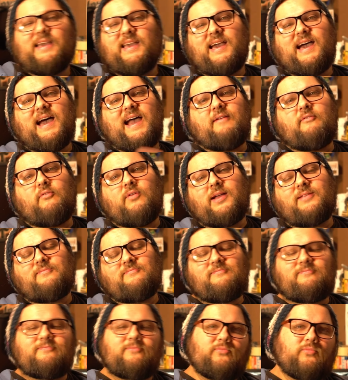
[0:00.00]
Hi everyone,
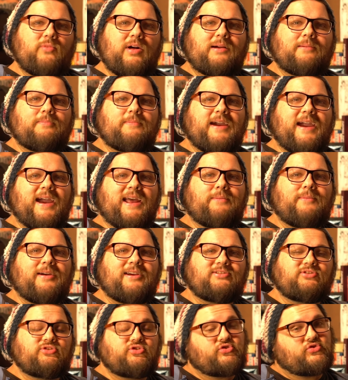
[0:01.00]
welcome to
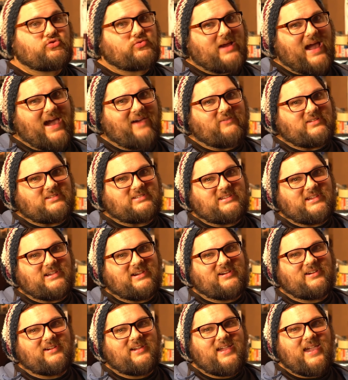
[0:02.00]
Animen. Travis
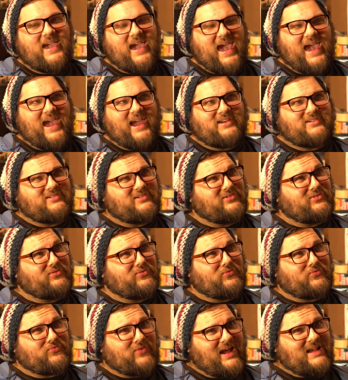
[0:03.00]
here, and
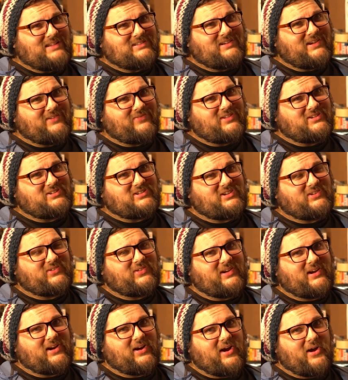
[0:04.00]
Rising of the Shield
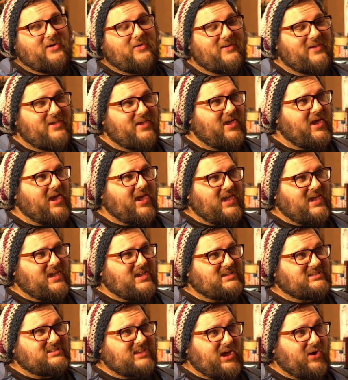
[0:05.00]
Hero
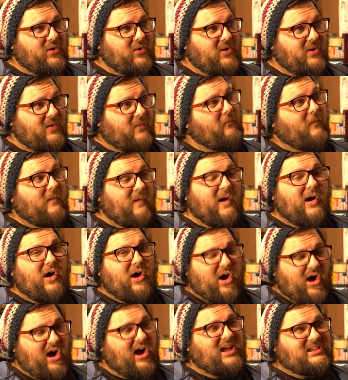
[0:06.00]
is
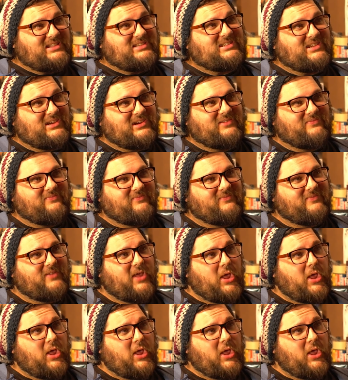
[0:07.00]
awesome.